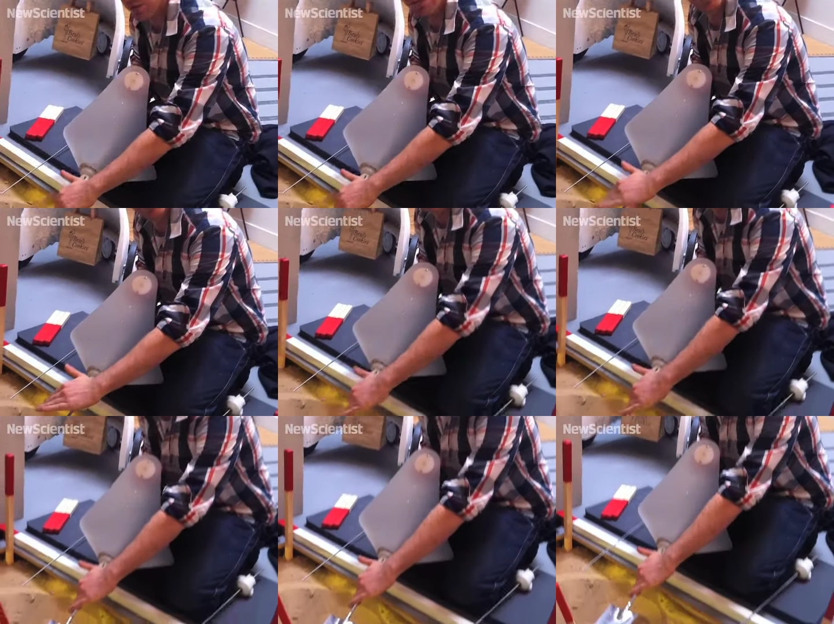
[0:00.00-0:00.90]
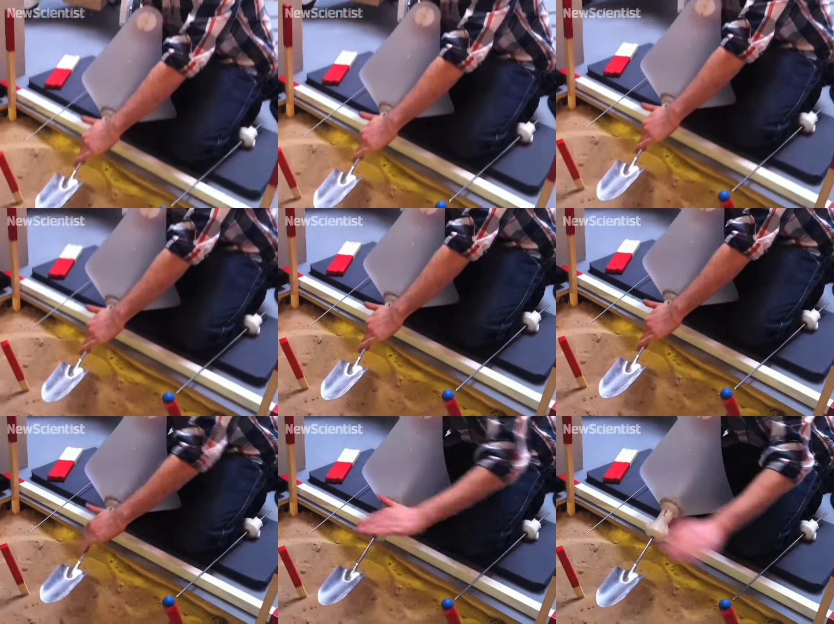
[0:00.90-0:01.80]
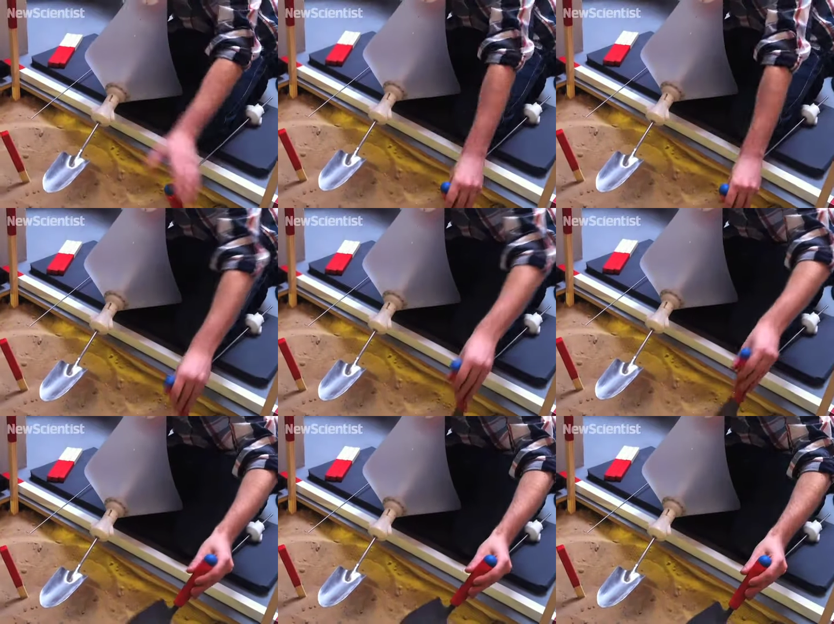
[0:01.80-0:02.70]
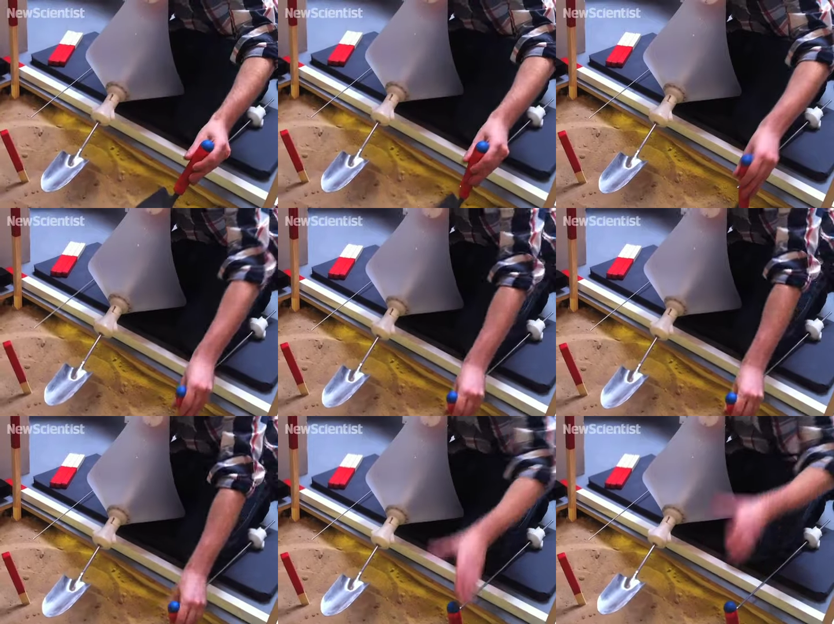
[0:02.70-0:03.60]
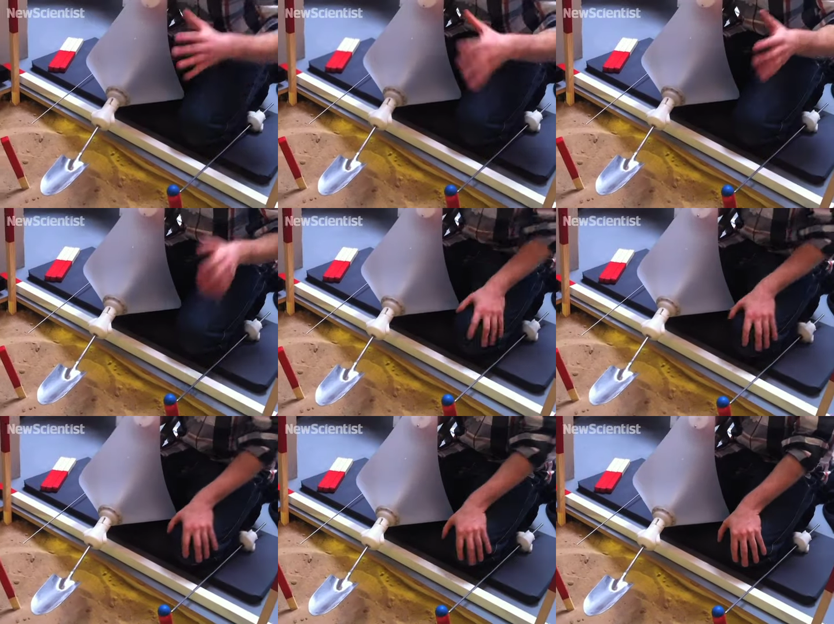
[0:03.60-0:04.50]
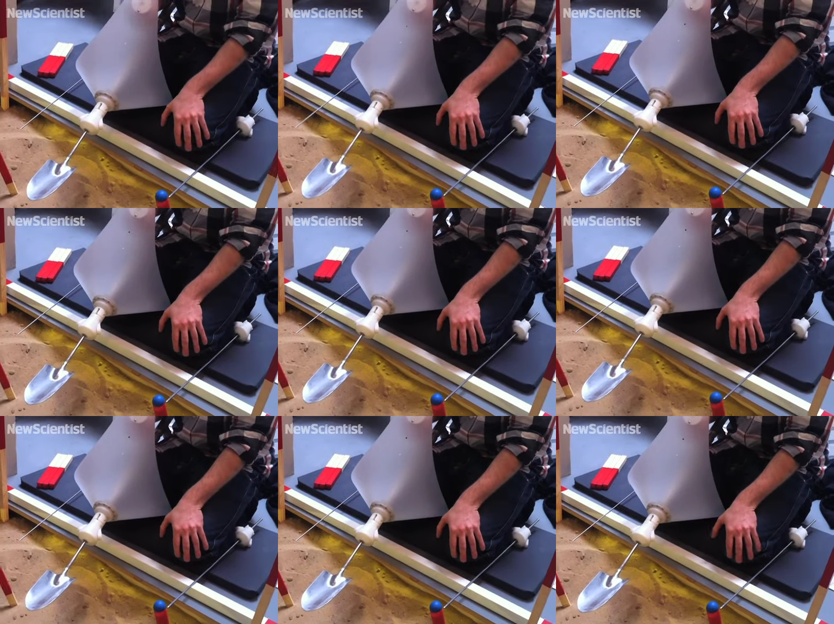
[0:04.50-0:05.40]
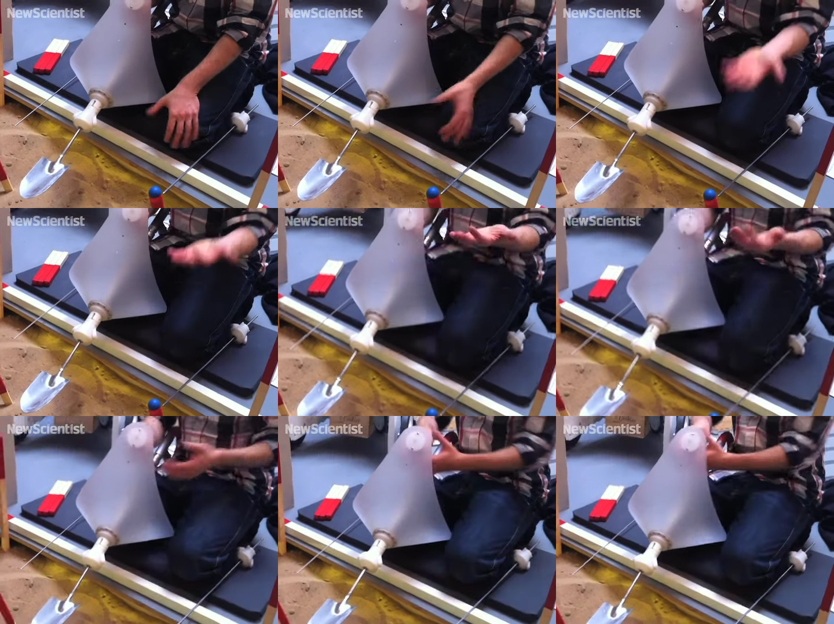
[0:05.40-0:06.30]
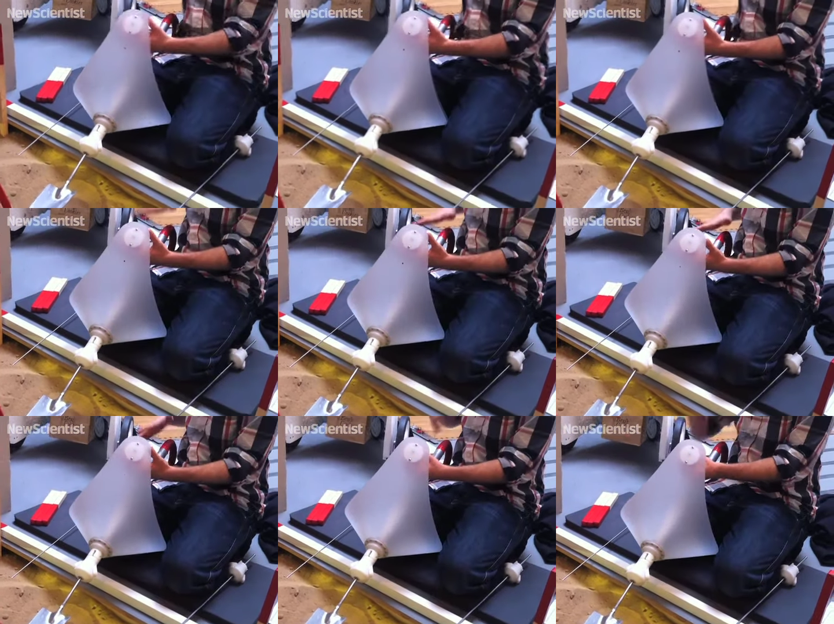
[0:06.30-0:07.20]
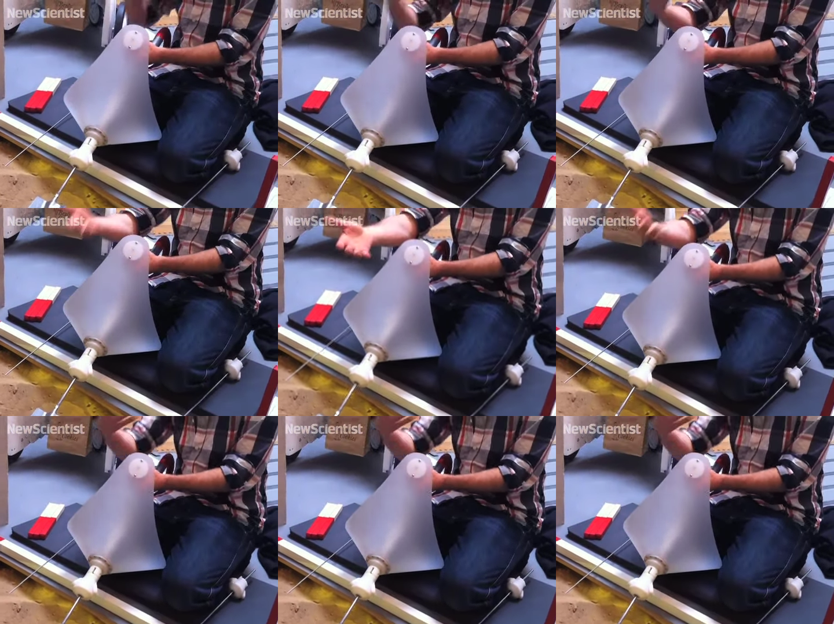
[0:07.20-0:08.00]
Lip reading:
No face is visible, so there are no lips to read.